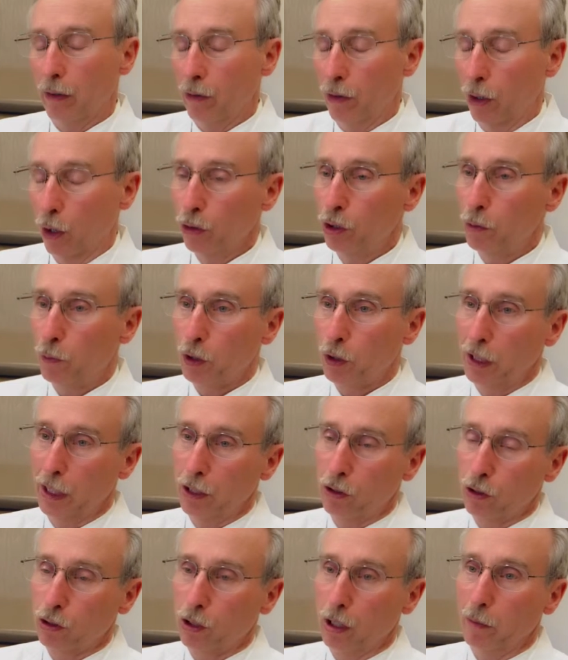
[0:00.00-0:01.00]
Those
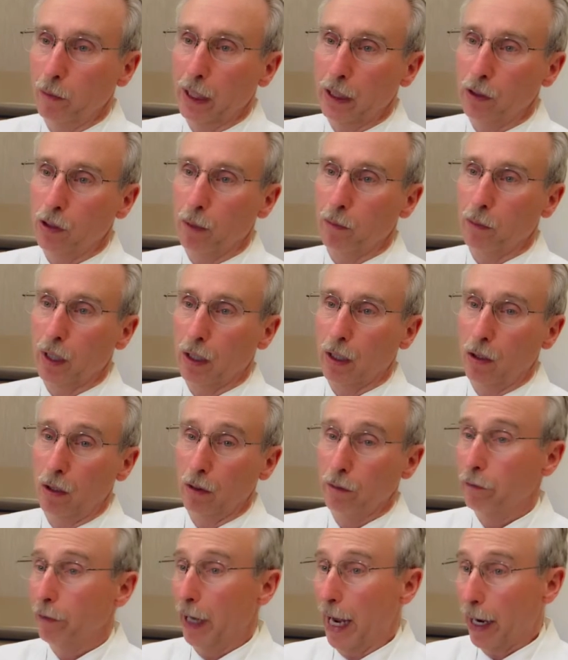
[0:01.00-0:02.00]
procedures can be something
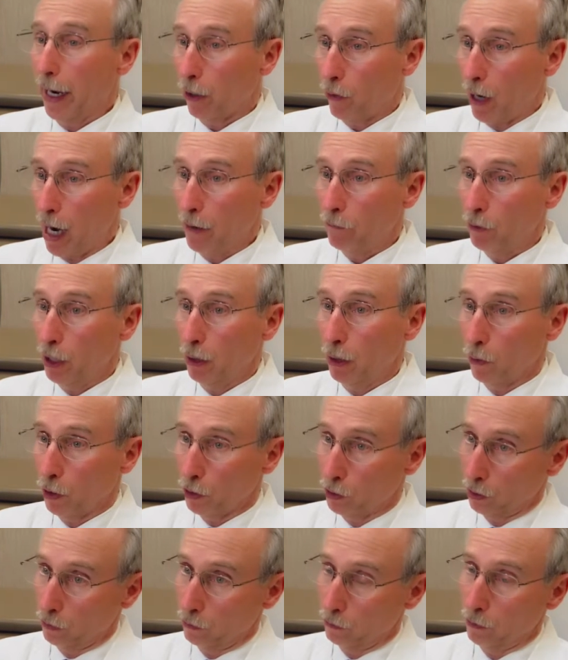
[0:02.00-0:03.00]
called fat grafting, where
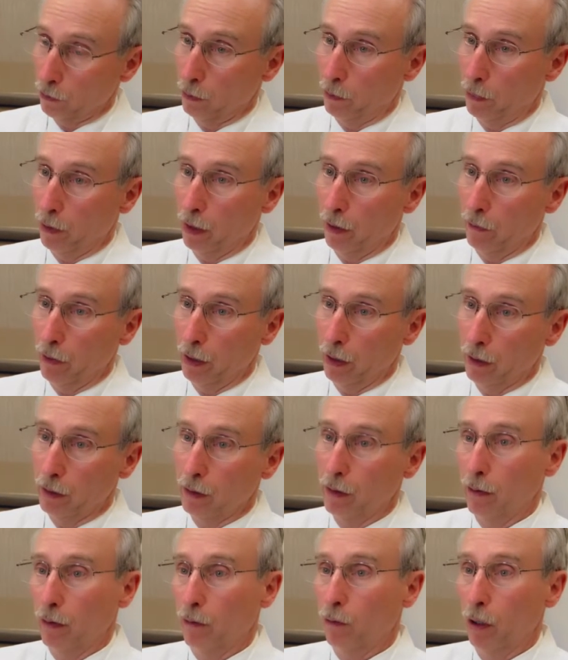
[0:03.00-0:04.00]
some of the
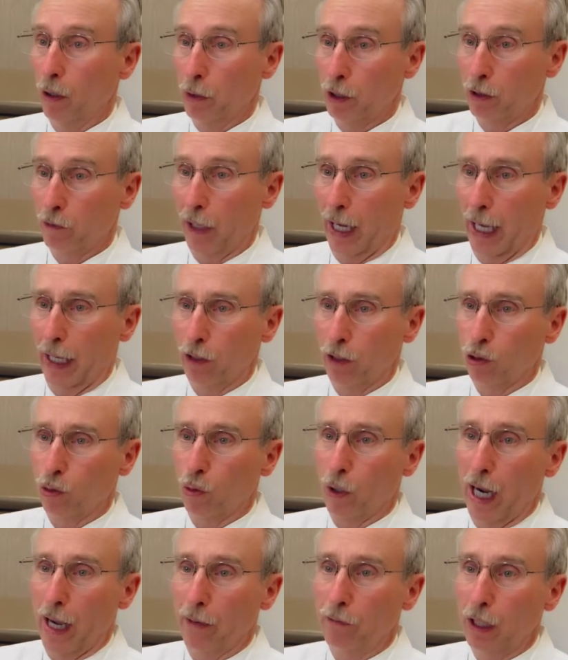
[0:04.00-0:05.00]
woman's fat is
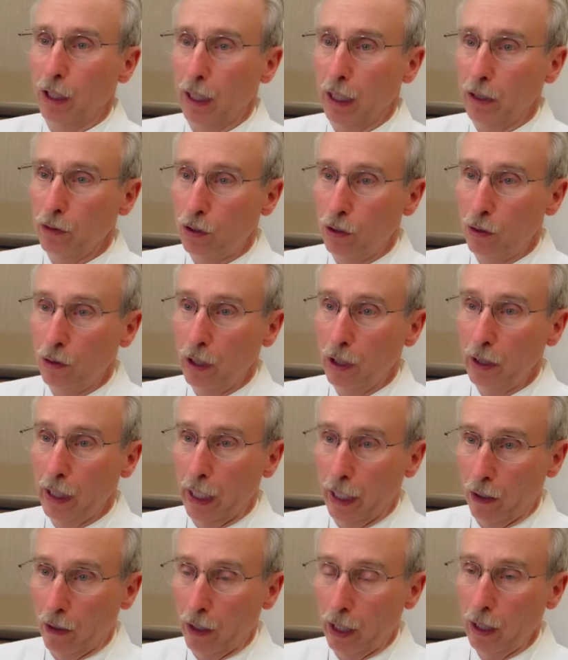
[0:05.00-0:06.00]
grafted into the
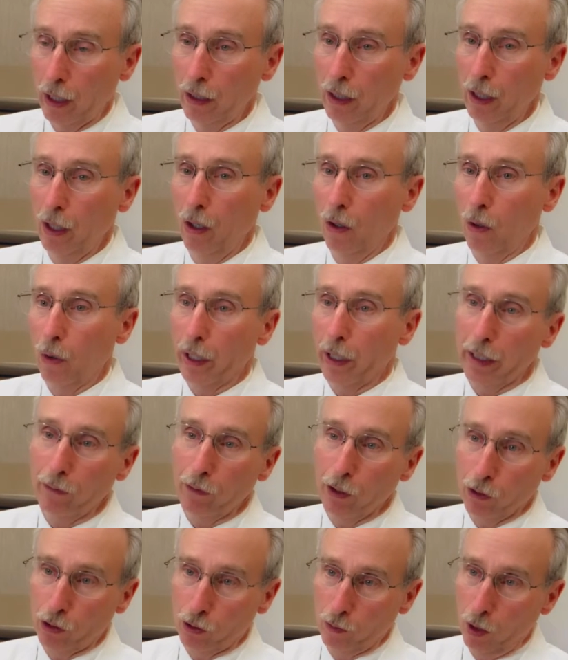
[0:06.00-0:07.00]
area, or
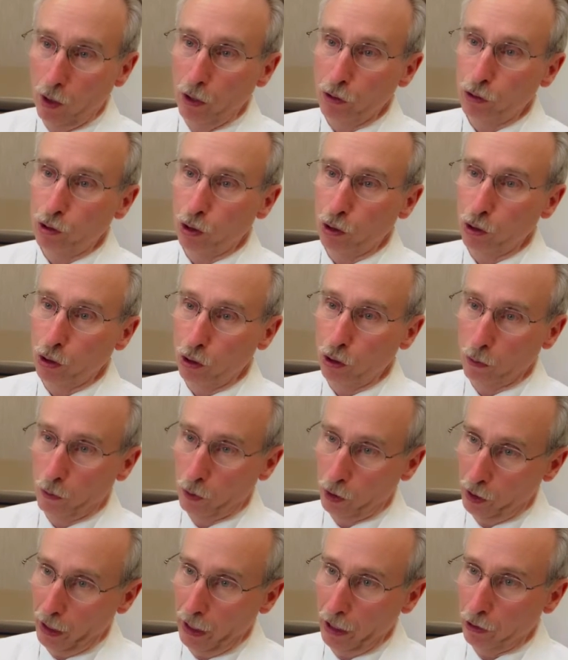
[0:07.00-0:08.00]
even a small surgical
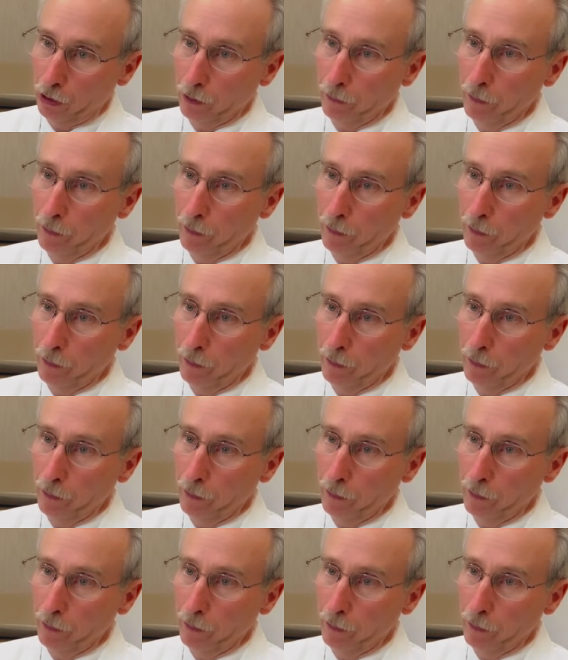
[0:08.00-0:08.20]
procedure.